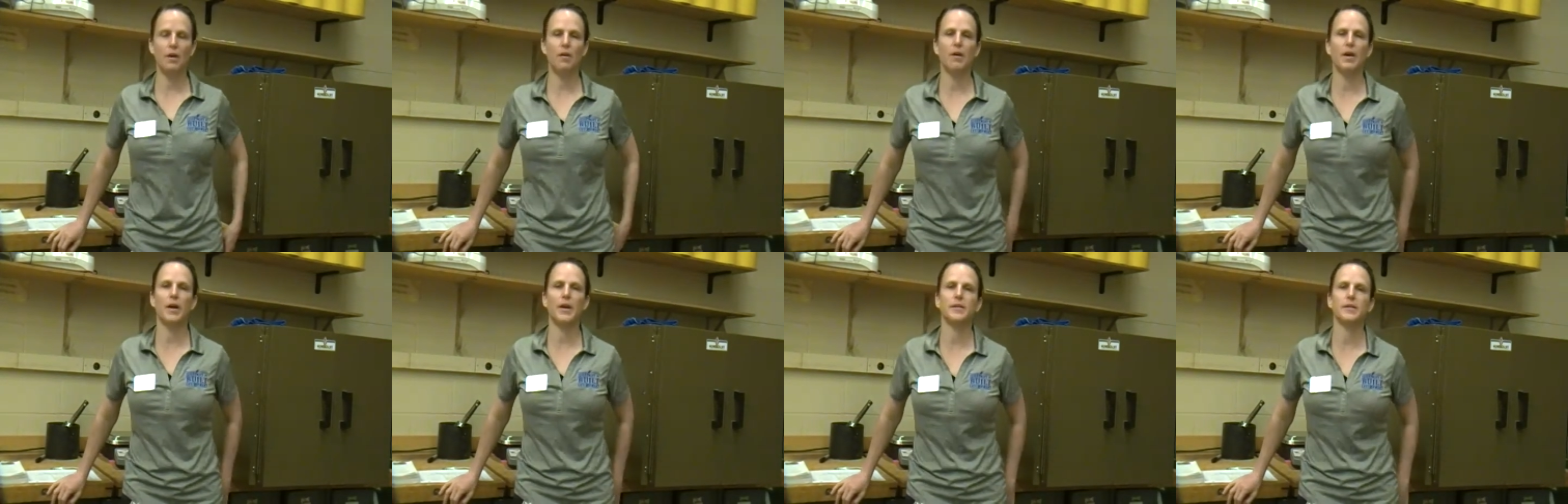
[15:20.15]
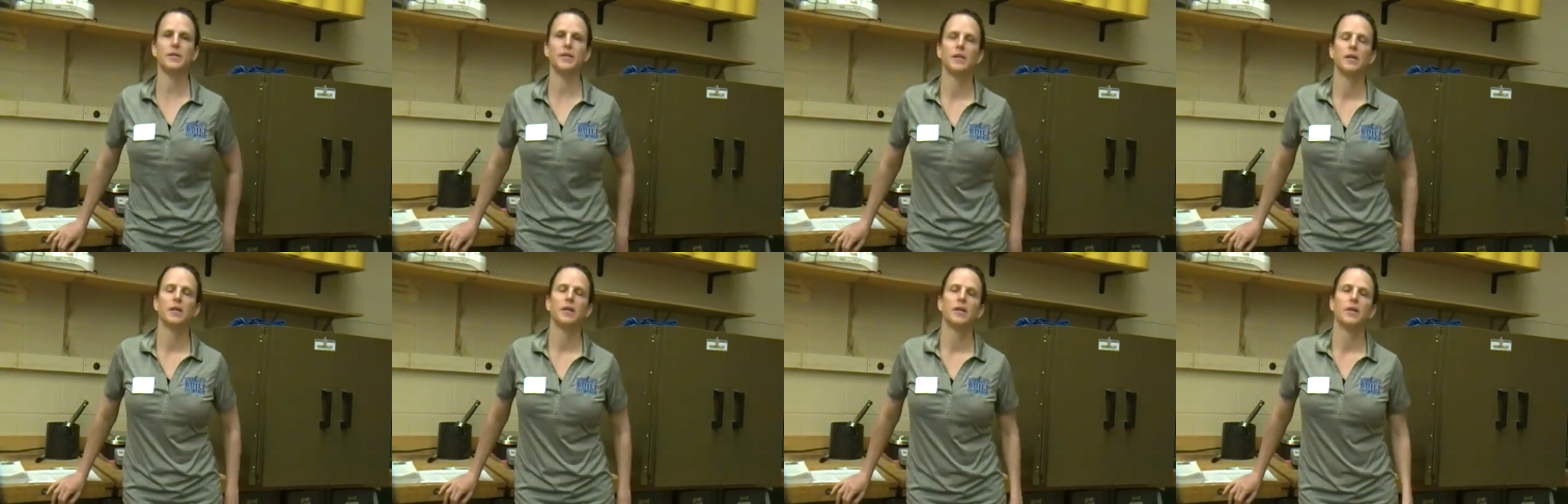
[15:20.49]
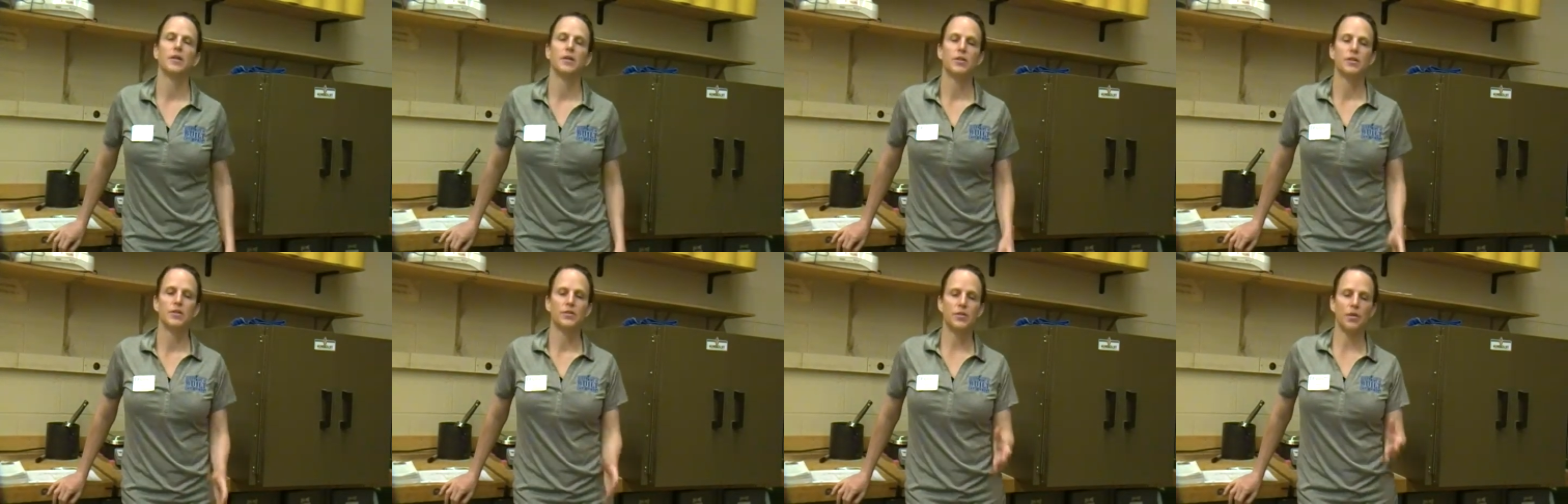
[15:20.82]
All right,
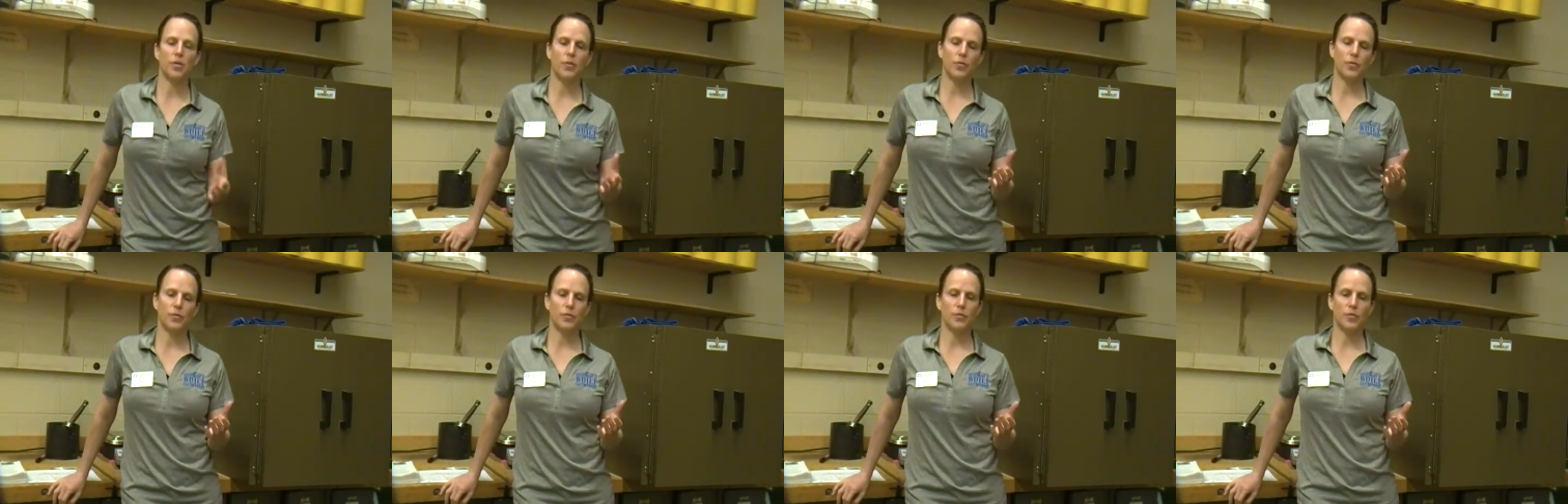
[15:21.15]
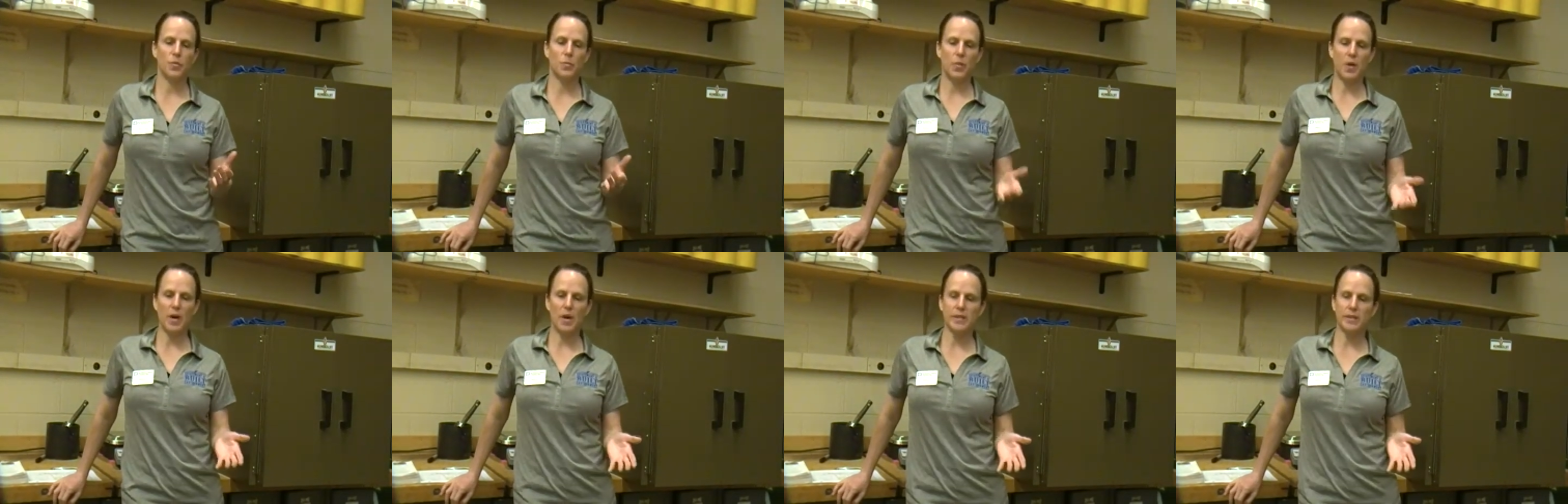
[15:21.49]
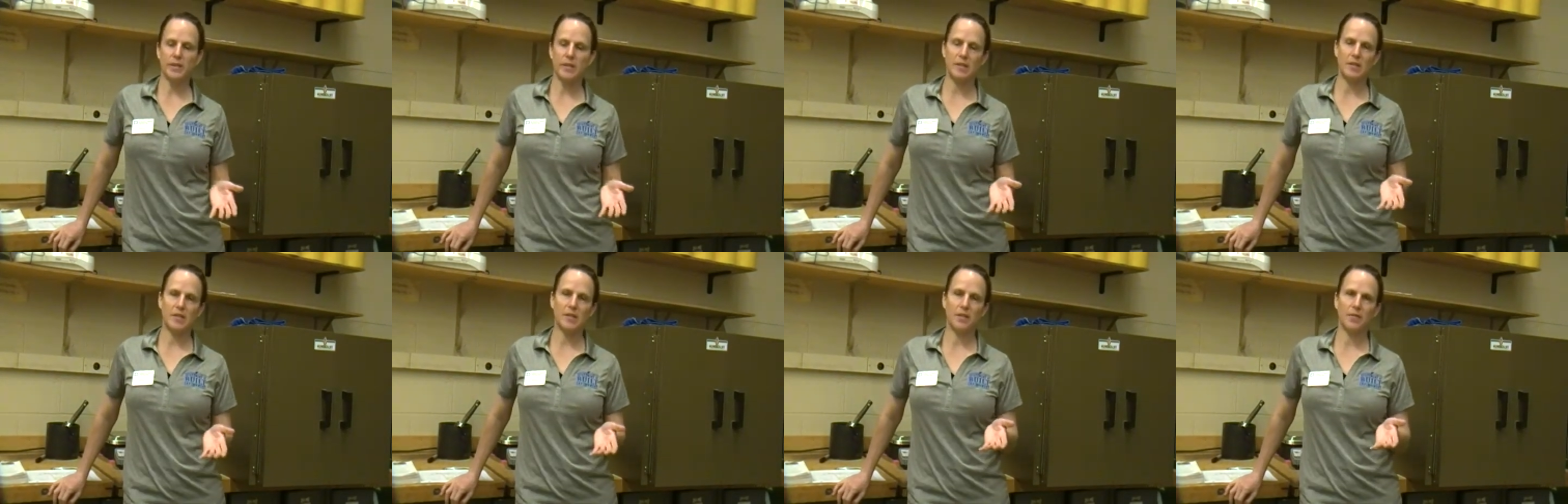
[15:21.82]
so the
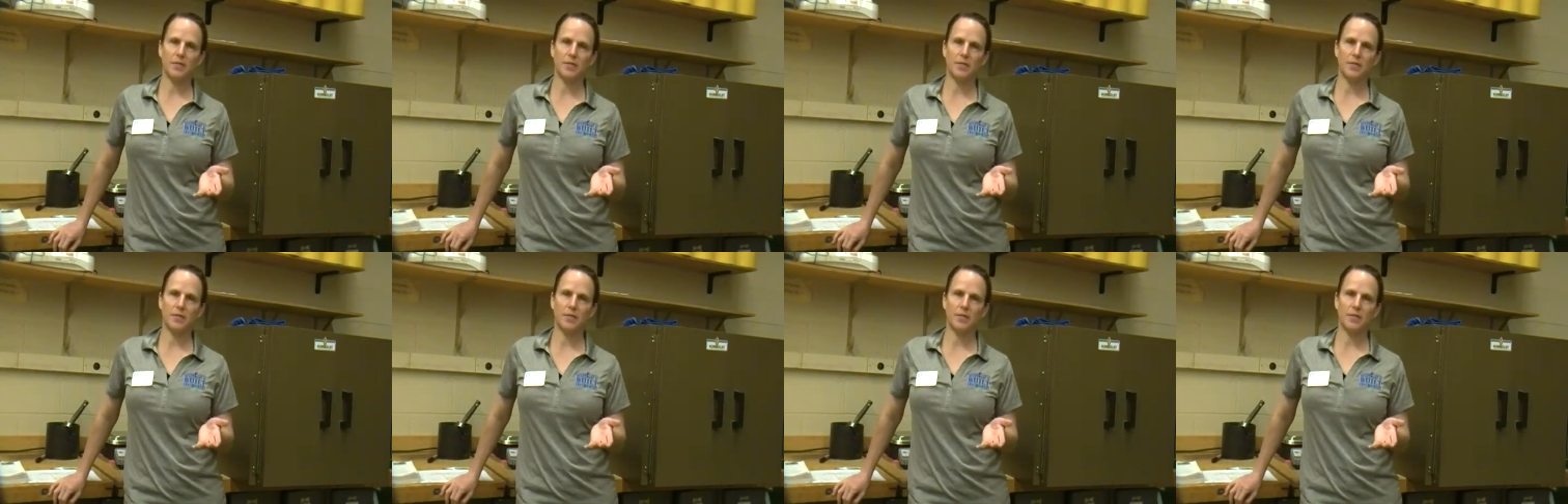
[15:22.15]
process